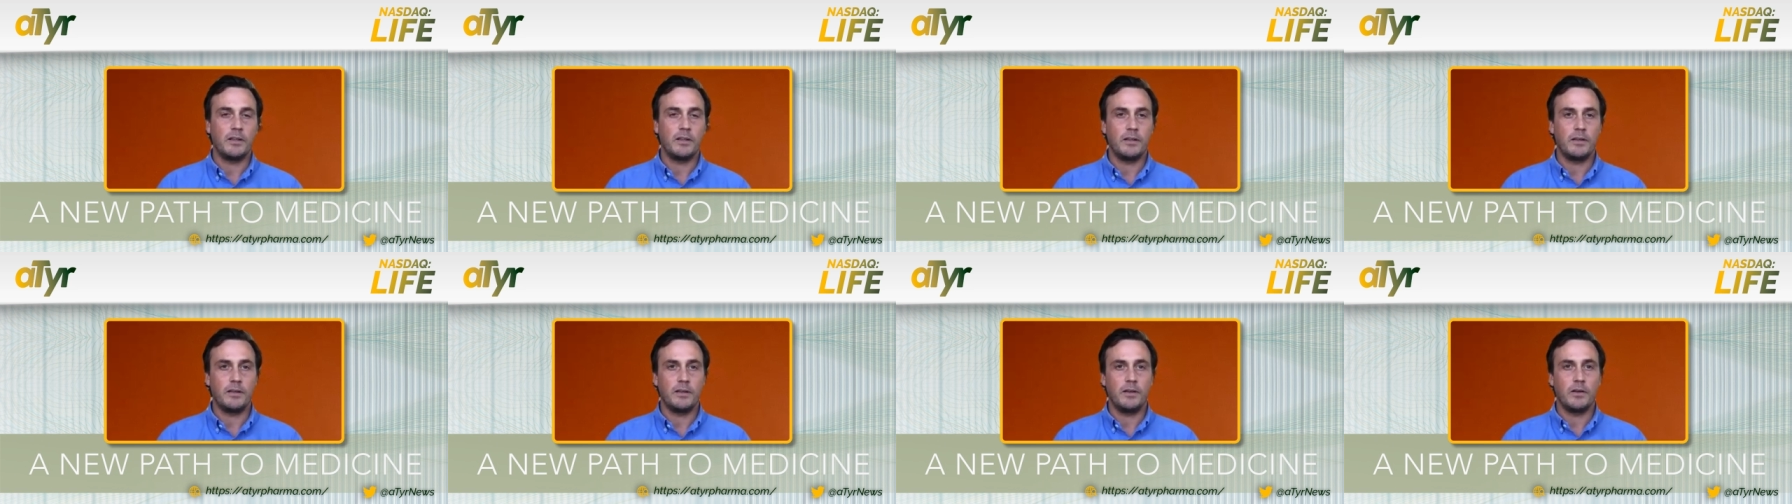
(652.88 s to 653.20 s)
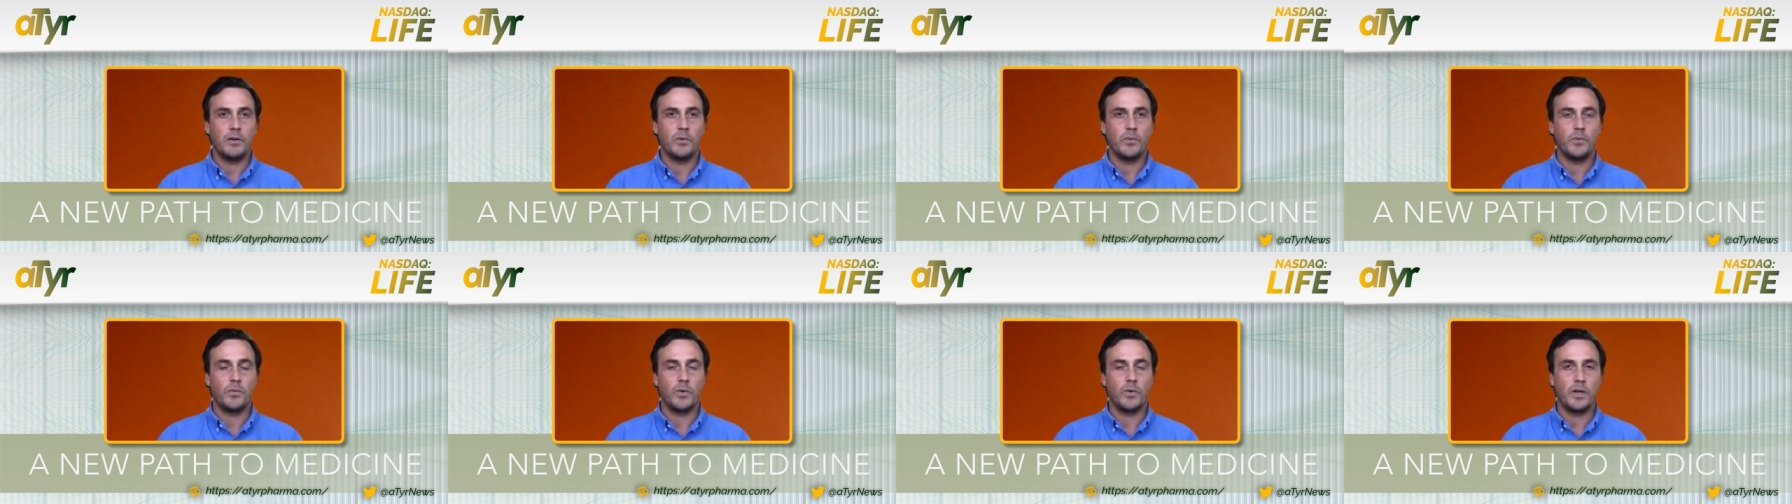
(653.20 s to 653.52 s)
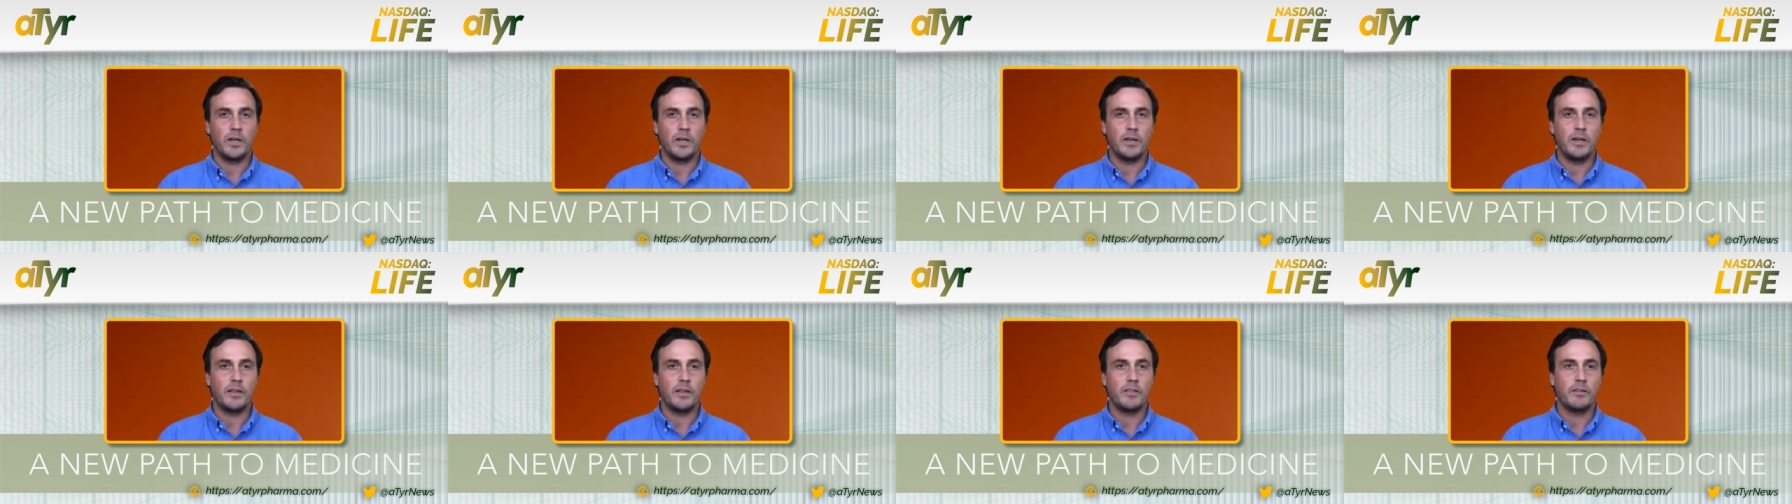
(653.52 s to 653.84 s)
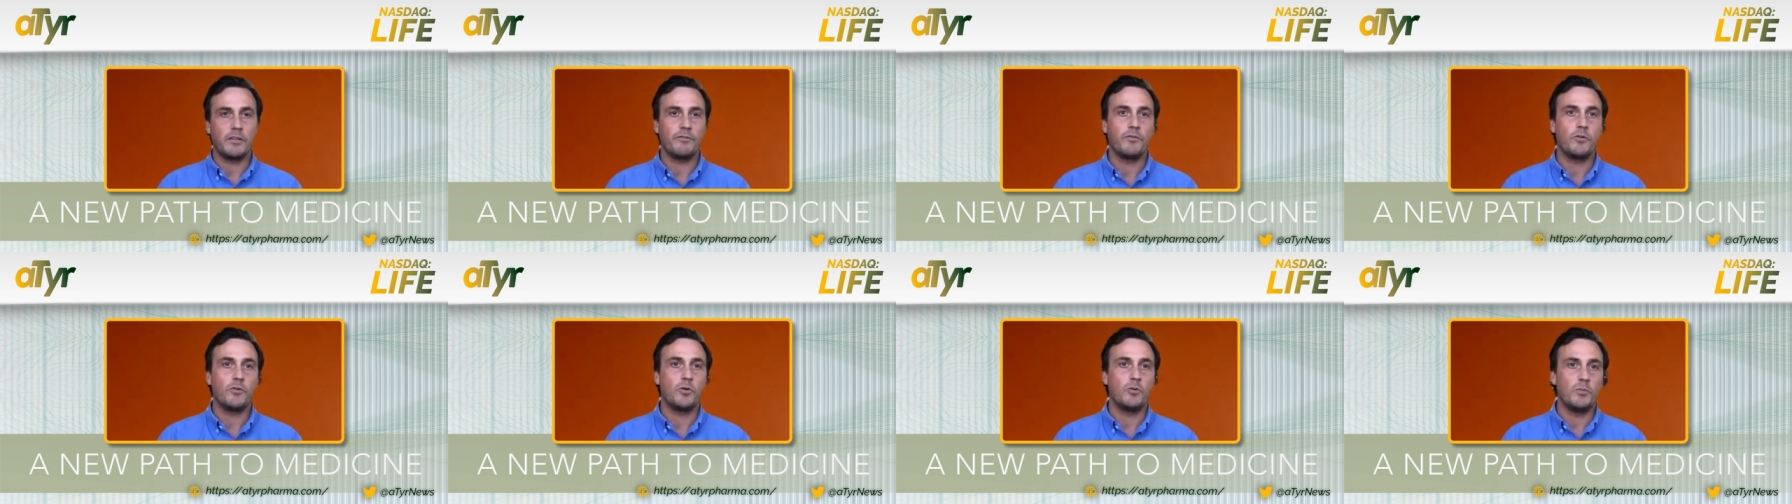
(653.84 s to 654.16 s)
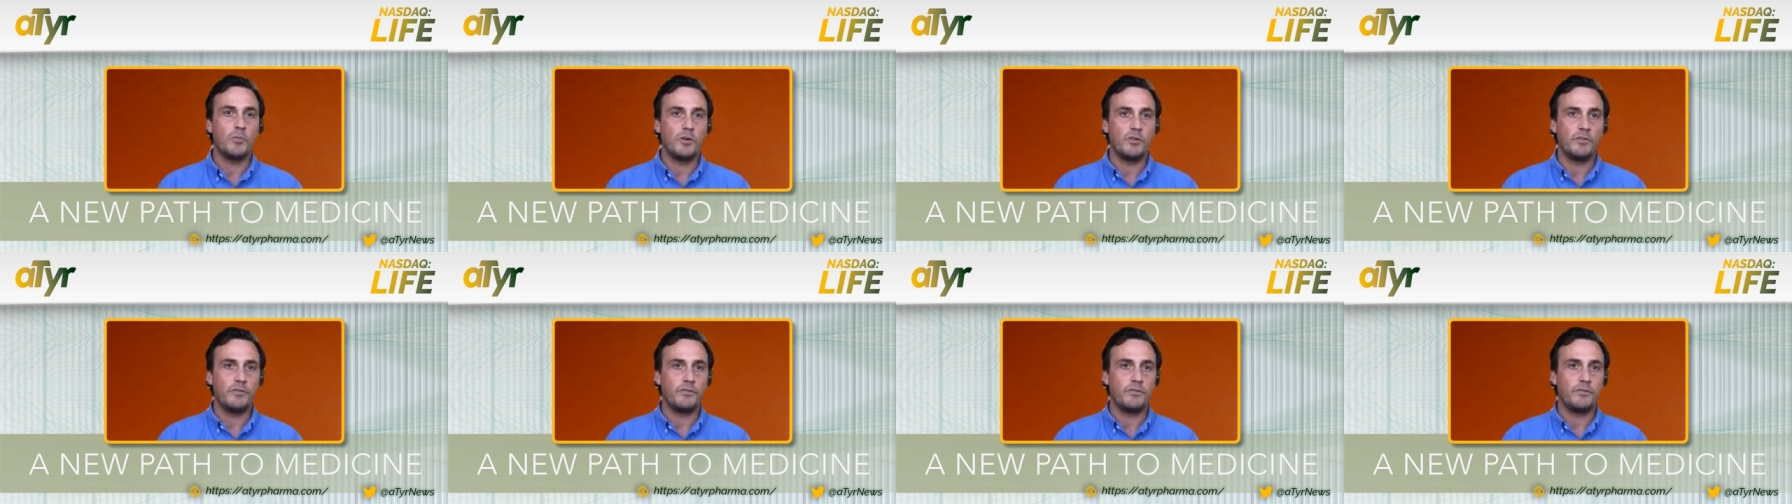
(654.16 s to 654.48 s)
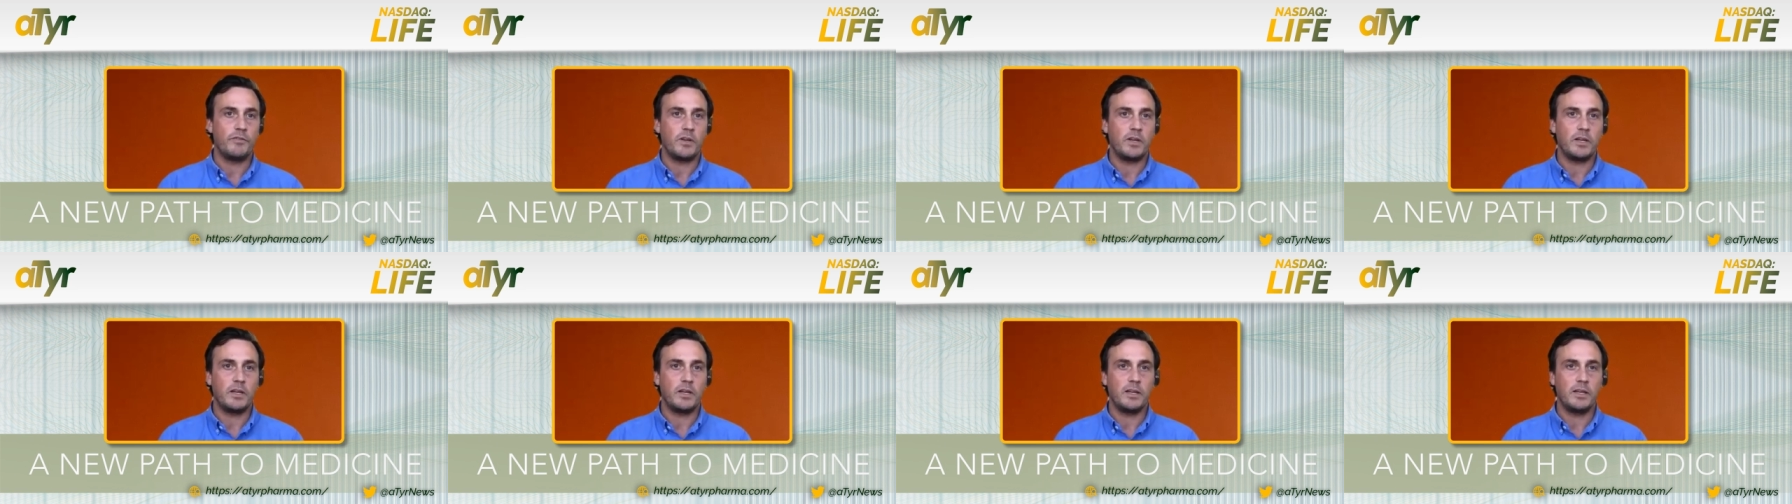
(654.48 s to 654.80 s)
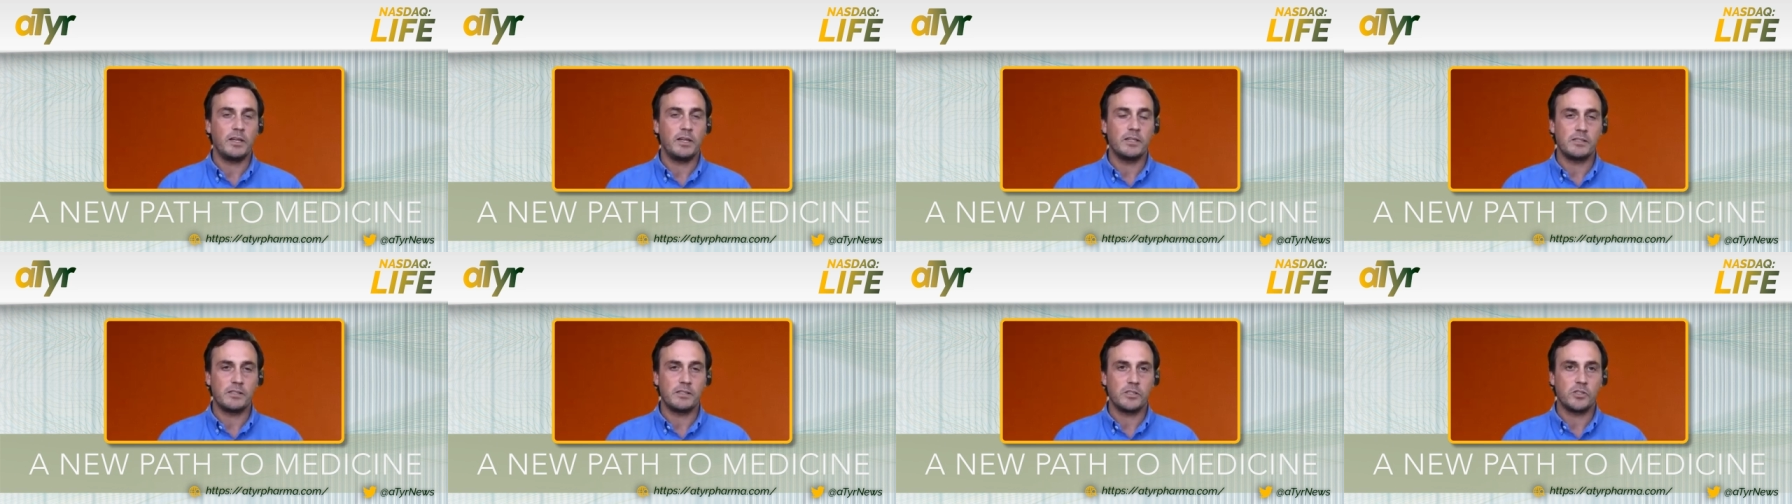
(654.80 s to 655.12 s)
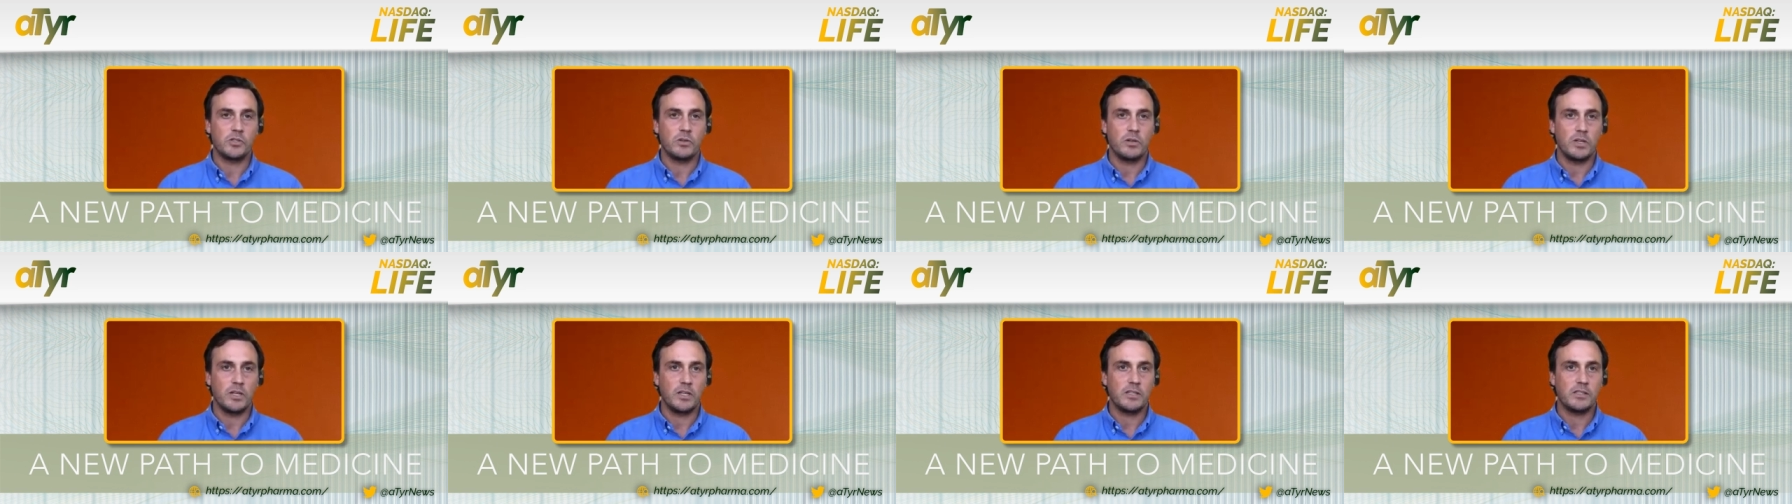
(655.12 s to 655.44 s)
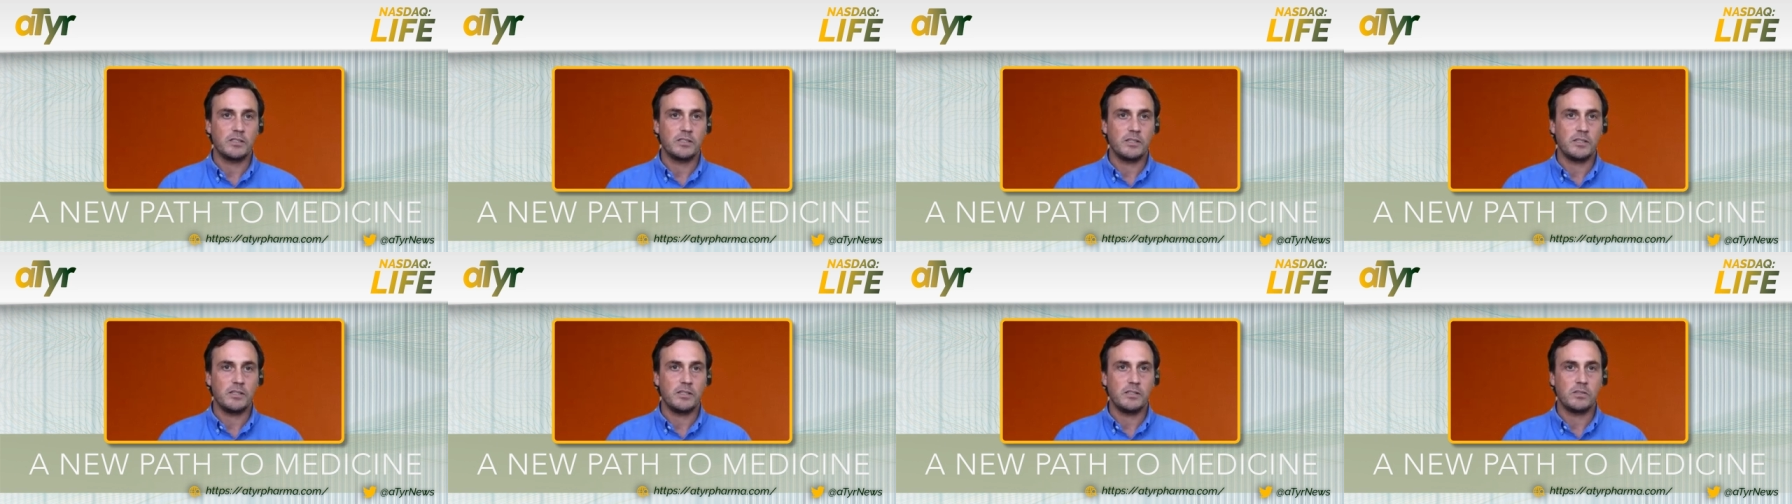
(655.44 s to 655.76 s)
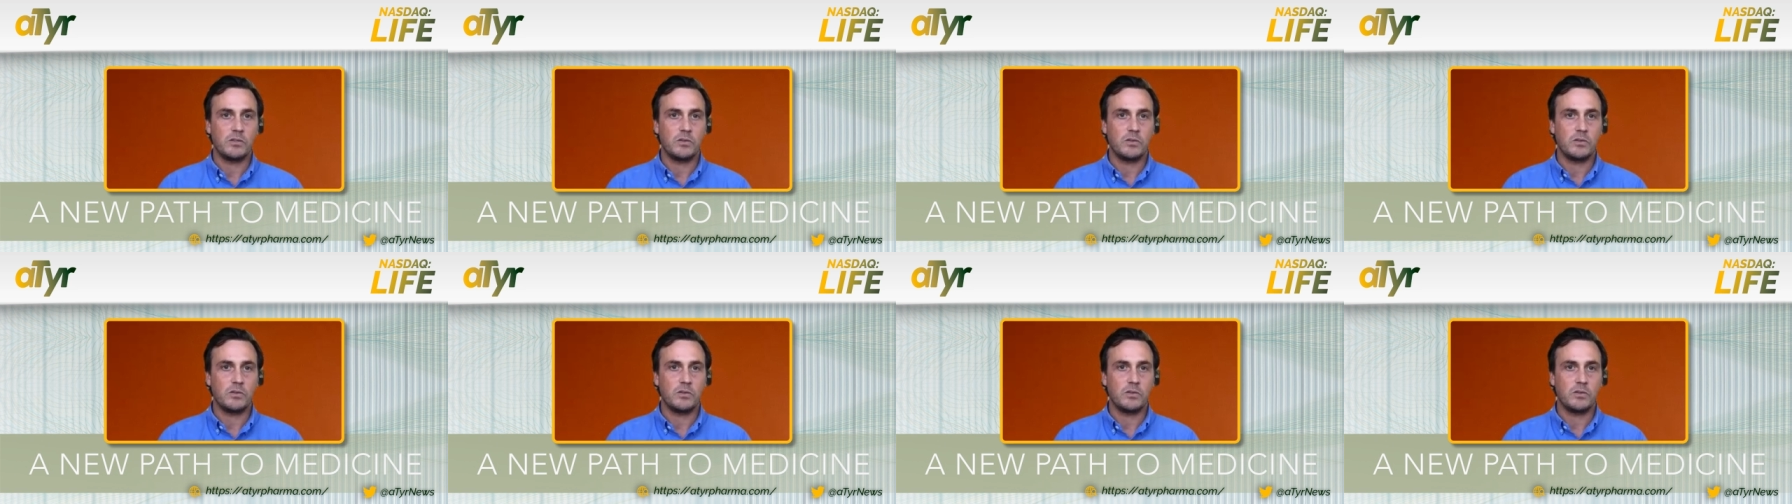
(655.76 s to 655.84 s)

you know another form of interstitial lung disease